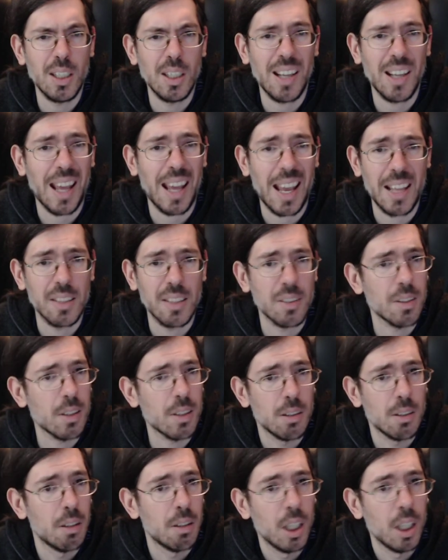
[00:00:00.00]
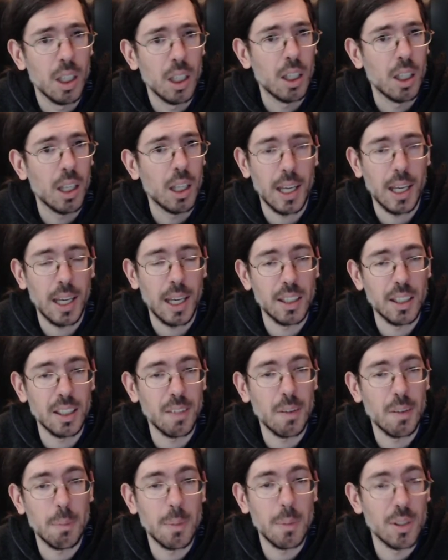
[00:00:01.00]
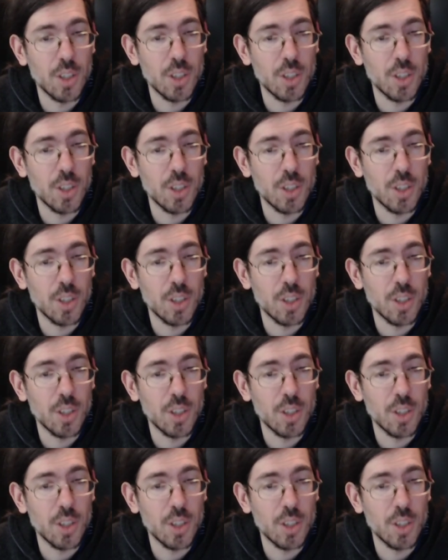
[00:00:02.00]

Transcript: enhanced and give him